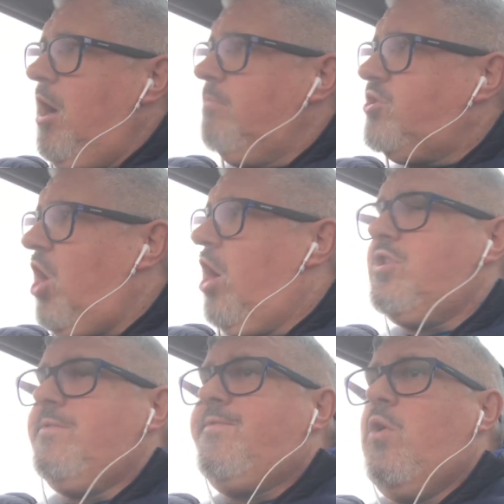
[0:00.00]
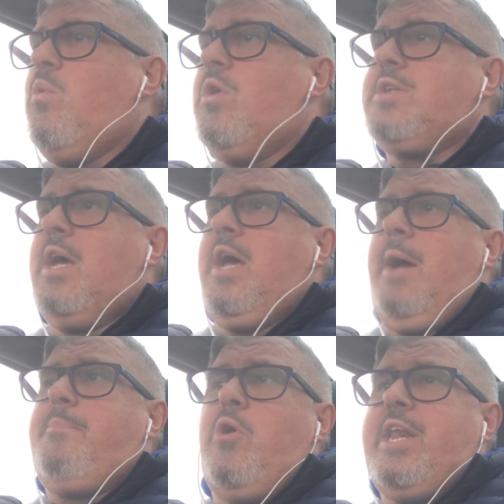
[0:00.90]
charging forward,
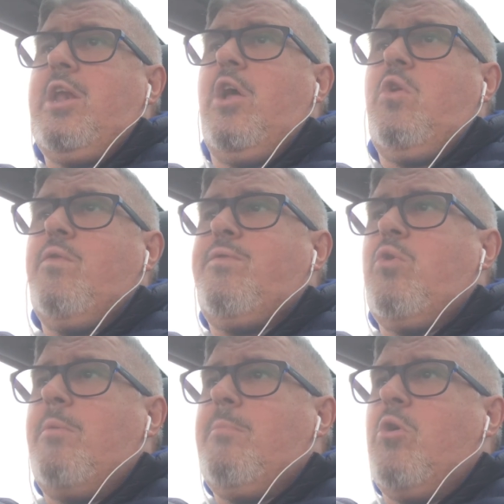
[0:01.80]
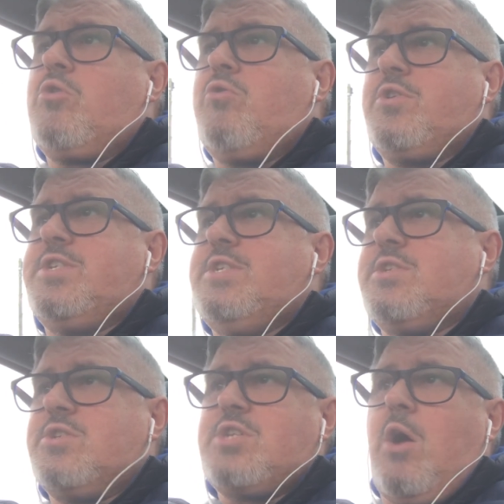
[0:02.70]
putting in an awful lot more crosses
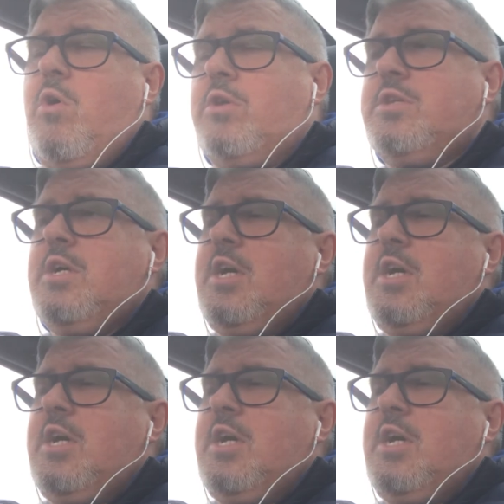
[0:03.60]
and so on.